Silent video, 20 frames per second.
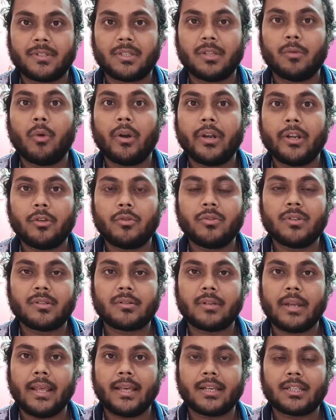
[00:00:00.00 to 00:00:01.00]
They wanted to
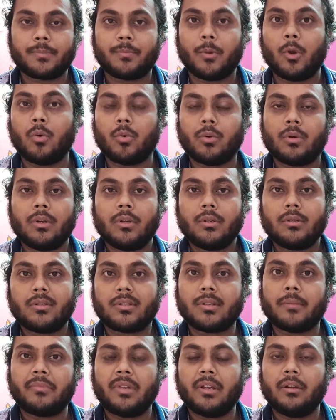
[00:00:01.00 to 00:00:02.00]
just explore
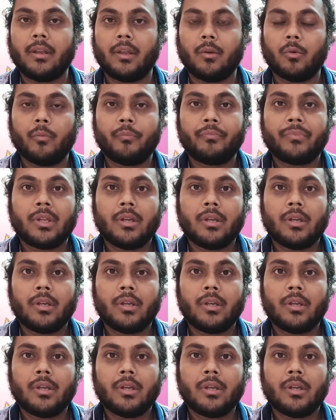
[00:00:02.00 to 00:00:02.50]
something new.